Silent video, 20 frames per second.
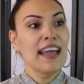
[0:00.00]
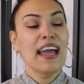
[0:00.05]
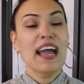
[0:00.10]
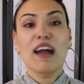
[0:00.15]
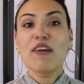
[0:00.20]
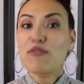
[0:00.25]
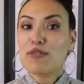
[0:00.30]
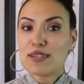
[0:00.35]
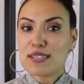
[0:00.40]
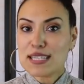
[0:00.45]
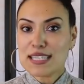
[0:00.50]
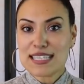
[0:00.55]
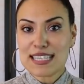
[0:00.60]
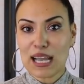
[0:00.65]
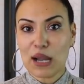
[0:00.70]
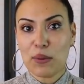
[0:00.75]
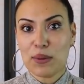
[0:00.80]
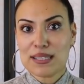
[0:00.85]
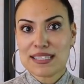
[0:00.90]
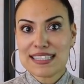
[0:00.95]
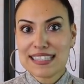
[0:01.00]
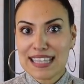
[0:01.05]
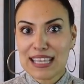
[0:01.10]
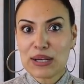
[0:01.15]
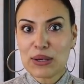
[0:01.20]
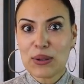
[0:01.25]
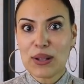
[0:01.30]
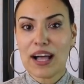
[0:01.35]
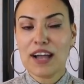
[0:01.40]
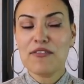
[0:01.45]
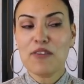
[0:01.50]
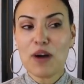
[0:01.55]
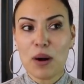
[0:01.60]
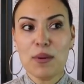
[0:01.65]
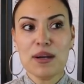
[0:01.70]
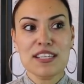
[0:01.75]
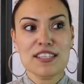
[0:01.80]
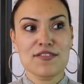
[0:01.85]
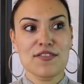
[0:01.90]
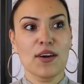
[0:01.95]
Ever since I was little, I've
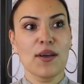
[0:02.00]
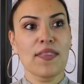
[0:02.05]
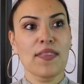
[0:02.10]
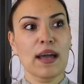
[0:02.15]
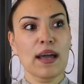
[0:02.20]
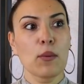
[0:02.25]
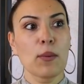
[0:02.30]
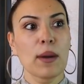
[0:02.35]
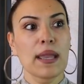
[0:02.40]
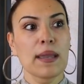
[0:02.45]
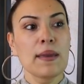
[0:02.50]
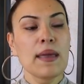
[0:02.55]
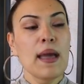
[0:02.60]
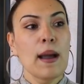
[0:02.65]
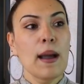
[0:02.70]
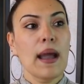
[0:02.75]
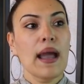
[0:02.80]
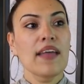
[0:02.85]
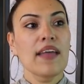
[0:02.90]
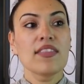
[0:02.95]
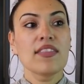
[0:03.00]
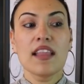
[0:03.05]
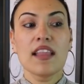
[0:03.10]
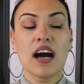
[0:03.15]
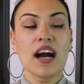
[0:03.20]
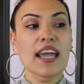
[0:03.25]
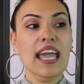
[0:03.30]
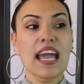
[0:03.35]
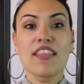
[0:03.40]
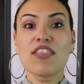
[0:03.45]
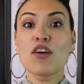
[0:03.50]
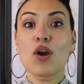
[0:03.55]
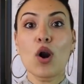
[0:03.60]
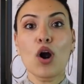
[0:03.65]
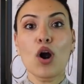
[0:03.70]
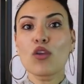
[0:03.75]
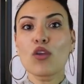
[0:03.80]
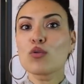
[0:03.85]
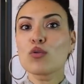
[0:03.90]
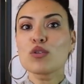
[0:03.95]
always felt that way. And again, there
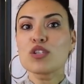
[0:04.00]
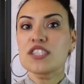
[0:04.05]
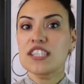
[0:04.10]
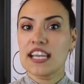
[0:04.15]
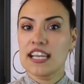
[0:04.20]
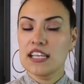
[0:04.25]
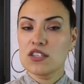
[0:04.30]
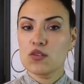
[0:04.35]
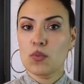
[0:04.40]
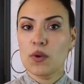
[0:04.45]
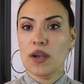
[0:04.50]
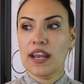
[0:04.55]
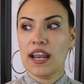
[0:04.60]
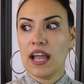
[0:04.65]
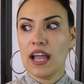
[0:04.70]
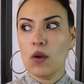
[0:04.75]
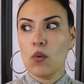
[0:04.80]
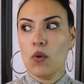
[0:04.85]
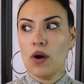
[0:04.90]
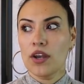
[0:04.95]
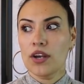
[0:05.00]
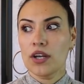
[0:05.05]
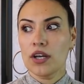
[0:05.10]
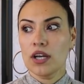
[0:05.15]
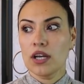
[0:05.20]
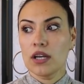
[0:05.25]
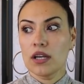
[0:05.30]
are those days when I wanna